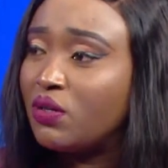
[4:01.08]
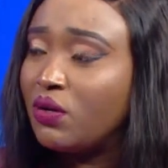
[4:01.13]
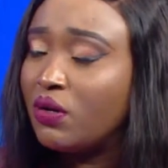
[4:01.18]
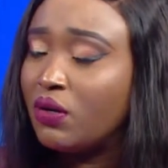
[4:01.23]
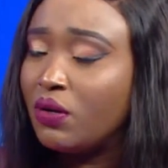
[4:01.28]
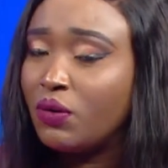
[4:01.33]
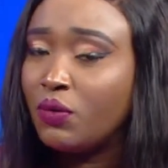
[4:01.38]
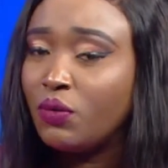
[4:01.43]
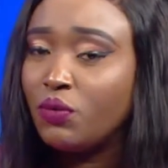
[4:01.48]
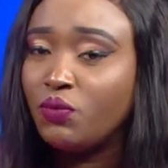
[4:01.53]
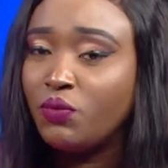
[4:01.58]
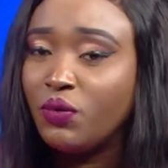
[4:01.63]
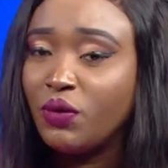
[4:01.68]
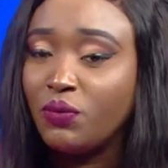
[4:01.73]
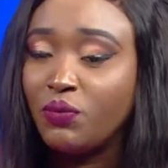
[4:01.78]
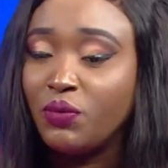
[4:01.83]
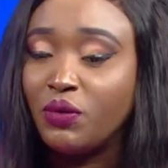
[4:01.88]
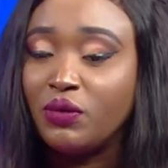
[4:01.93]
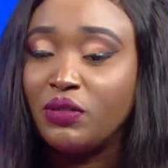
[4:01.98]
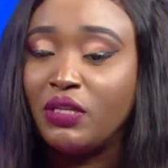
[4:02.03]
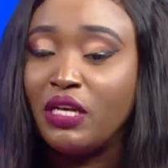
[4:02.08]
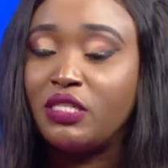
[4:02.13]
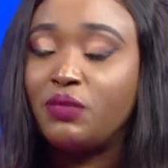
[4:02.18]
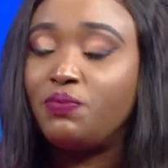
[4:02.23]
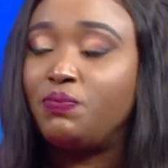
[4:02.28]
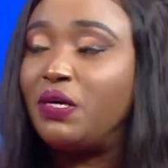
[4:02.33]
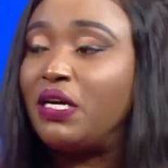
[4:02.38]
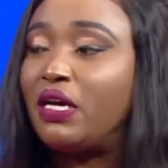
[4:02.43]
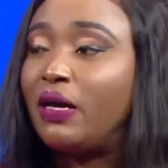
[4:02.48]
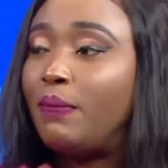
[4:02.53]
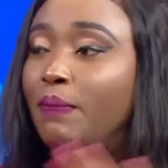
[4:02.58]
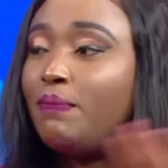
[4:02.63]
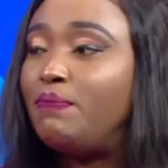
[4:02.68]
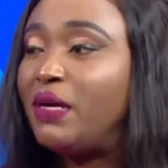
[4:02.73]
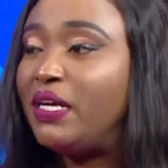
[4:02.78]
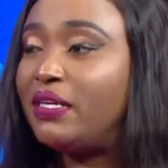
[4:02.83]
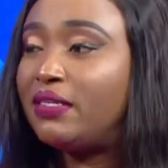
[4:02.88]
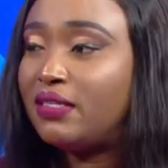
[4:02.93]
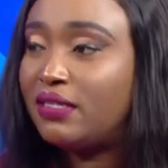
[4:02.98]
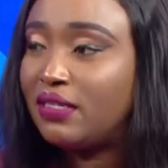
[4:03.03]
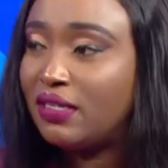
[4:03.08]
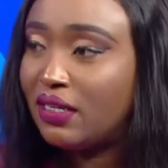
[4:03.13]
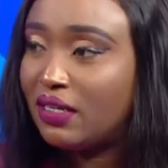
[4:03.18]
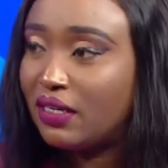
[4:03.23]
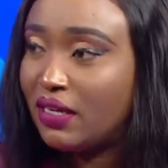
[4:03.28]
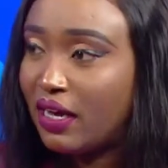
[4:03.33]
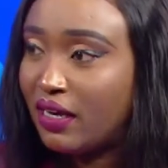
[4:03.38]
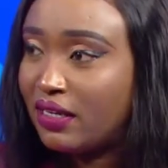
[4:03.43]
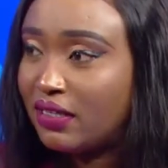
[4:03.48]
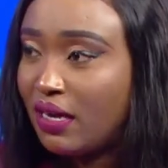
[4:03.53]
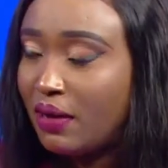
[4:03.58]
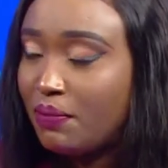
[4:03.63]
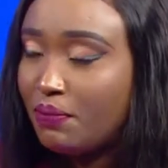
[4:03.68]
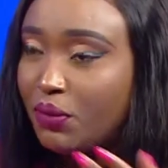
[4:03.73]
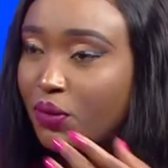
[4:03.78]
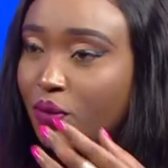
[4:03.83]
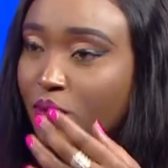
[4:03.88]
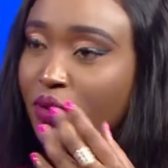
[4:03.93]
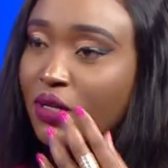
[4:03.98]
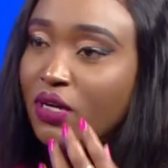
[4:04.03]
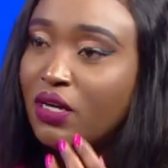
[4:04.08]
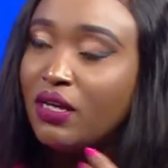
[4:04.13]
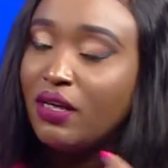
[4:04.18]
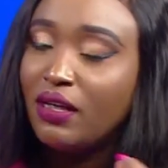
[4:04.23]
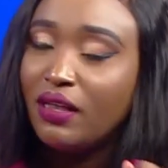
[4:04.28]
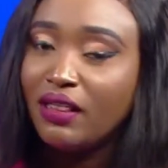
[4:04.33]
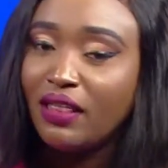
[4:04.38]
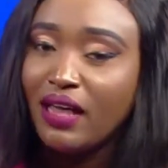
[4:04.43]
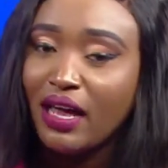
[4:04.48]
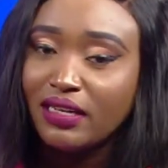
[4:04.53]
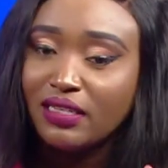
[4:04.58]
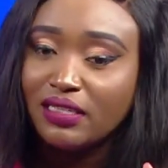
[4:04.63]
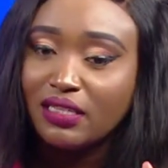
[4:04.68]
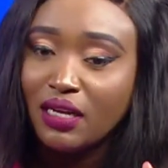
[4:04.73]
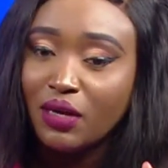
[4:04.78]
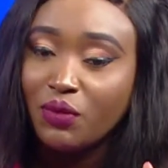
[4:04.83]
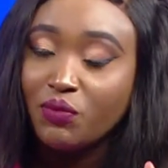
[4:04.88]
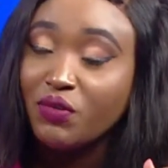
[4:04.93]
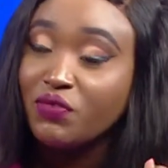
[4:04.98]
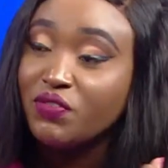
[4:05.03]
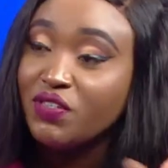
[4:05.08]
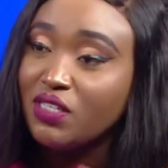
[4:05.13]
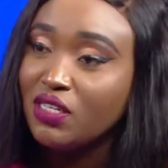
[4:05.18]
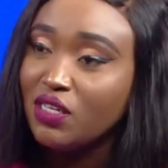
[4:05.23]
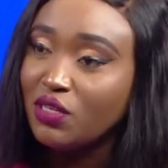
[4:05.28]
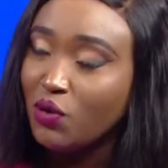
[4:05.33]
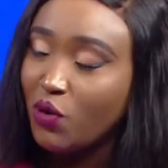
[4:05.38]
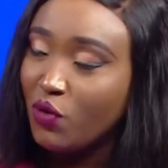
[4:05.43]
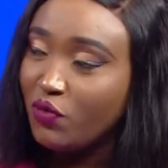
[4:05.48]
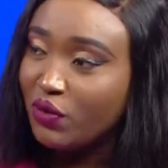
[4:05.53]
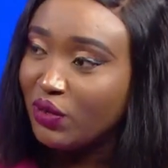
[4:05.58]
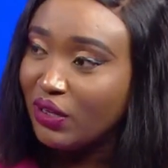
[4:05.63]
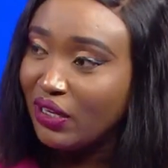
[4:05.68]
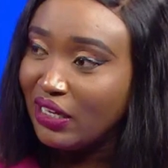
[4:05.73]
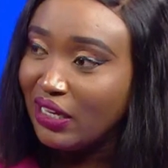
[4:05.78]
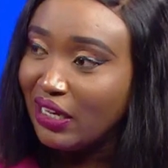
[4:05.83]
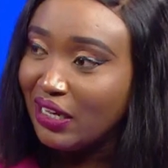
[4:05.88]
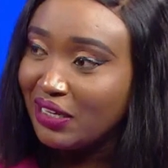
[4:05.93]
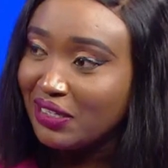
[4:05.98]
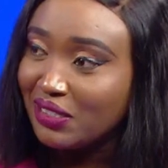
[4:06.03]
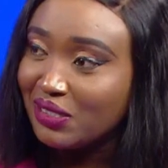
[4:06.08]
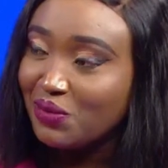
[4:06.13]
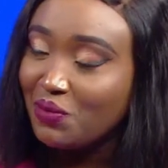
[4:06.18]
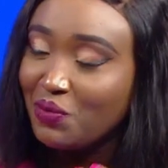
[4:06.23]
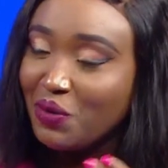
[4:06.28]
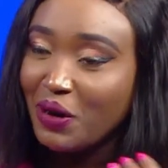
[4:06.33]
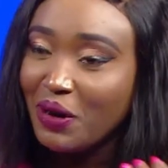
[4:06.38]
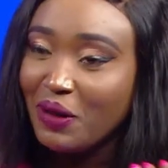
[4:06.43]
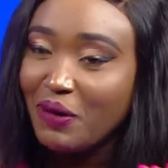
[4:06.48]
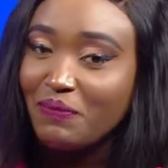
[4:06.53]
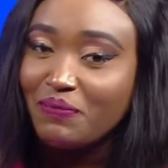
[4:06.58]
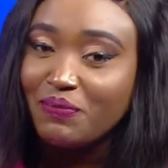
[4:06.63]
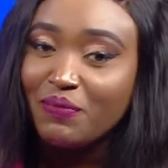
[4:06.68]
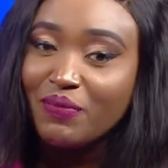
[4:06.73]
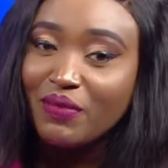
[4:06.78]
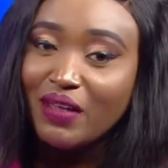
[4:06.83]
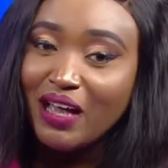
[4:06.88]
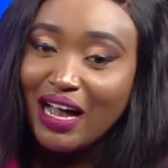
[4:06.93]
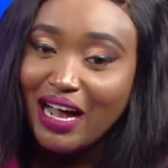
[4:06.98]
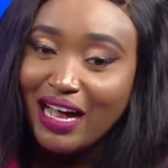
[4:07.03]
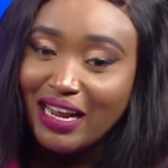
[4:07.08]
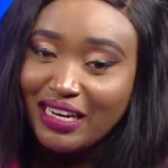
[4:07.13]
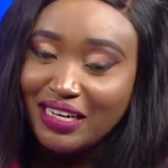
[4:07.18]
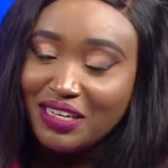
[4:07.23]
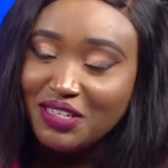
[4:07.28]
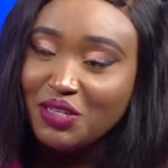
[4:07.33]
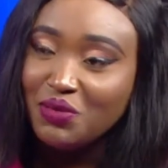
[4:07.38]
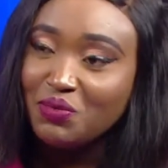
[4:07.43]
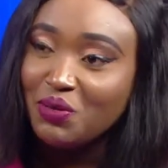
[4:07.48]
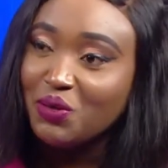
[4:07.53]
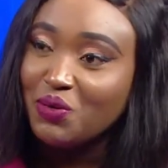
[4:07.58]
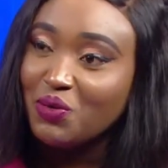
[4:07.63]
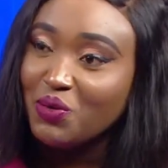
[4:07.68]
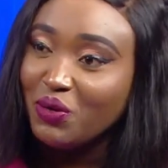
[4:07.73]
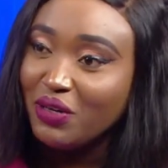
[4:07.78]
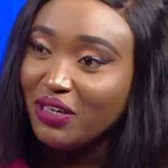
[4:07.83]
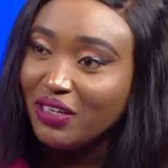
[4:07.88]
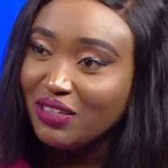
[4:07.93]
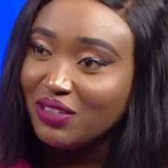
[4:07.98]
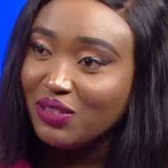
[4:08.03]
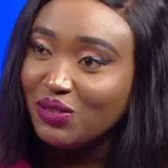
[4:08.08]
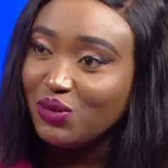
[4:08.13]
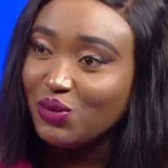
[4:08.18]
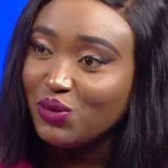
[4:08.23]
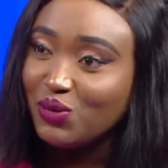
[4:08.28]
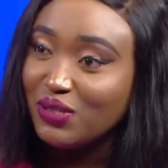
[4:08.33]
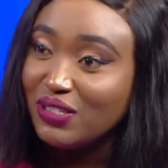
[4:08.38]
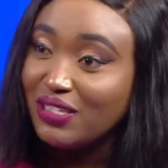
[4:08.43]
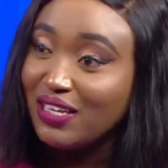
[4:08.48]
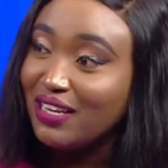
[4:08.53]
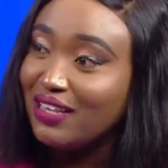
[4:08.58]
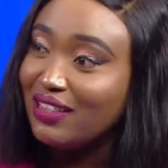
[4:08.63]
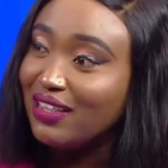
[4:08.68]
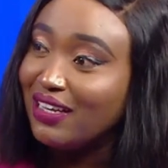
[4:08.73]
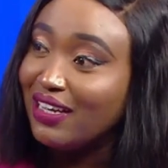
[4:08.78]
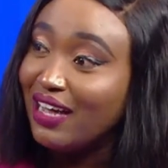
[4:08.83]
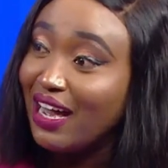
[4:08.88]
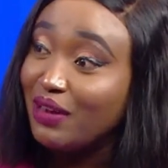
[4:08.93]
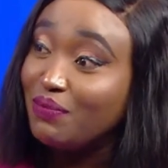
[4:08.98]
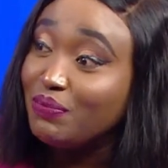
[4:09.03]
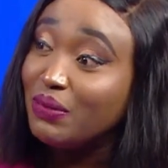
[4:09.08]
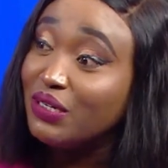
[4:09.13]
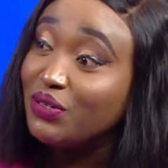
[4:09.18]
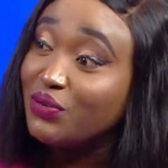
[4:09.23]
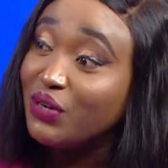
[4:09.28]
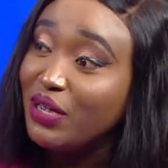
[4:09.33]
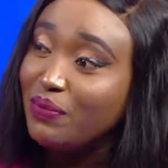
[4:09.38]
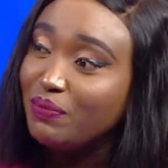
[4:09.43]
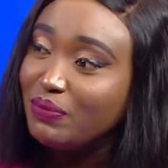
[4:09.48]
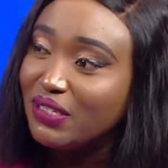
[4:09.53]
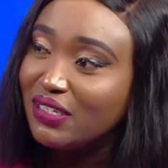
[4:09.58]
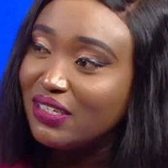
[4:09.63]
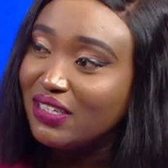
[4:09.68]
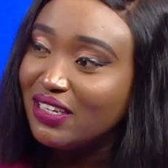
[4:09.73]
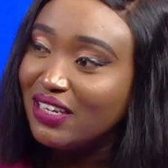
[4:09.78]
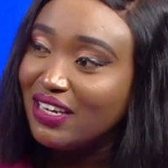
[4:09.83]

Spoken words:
let's pick a basic example that we've seen over the years where a lady will go in to say they had been raped.